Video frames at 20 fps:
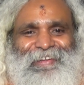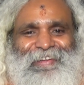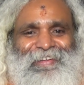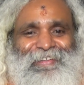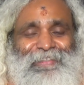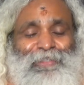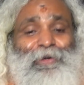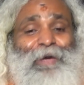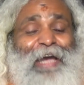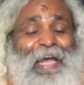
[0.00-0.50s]

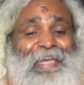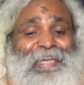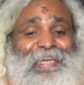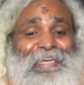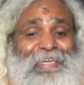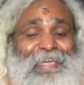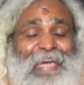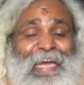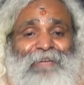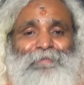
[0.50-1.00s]
So I
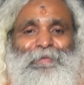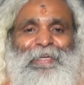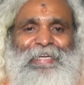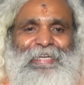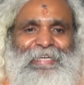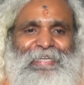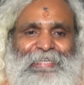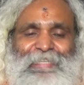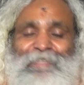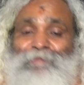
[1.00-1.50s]
can
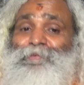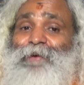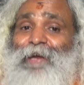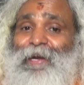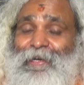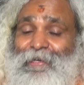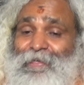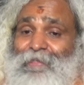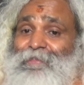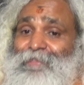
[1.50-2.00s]
be
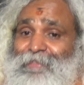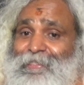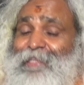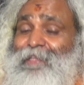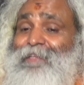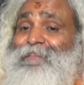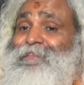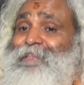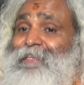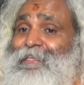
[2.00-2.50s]
indifferent. These are
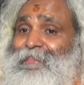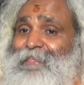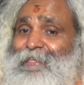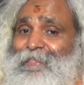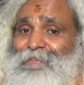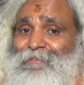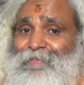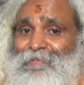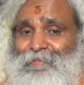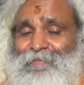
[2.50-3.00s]
the three
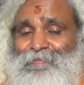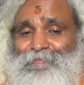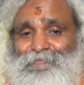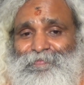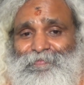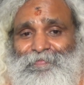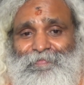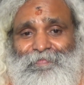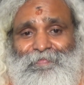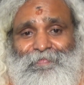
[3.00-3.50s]
things.
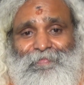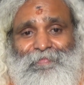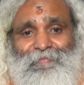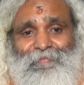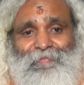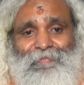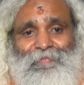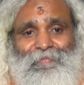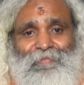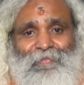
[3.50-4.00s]

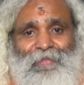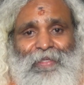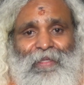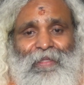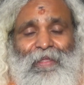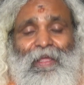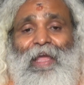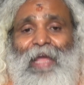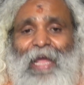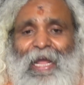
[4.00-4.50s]

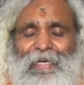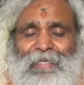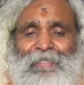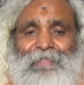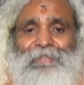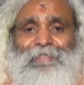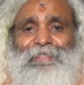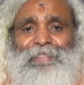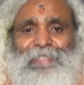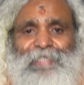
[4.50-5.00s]

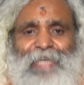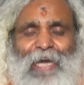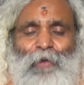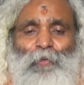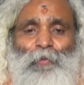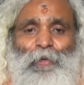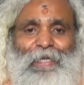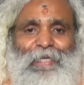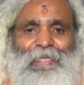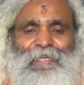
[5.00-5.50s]
And this is how
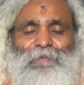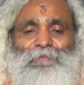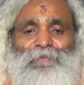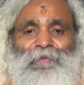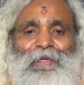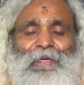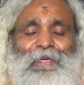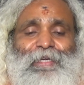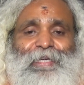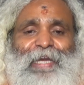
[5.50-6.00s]
we live.
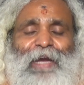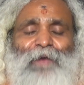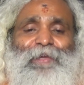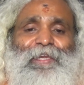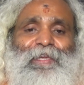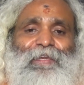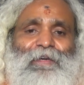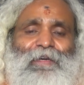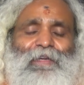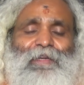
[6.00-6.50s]
Now
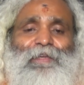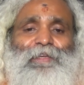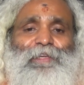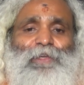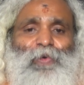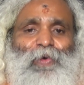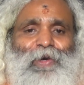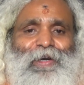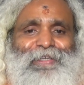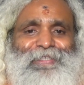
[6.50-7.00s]
here
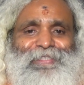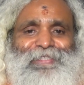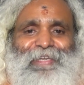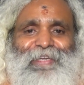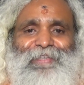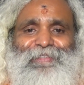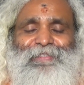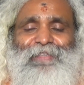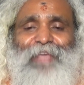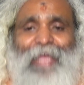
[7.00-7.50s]
yoga
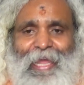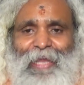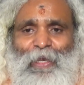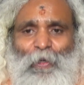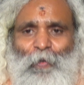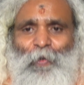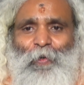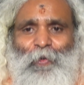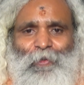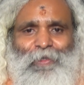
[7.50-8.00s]
says, hey
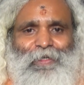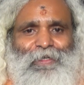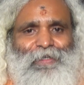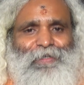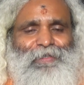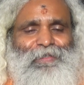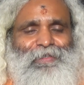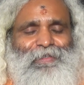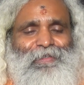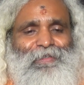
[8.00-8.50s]

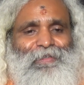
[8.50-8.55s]
look,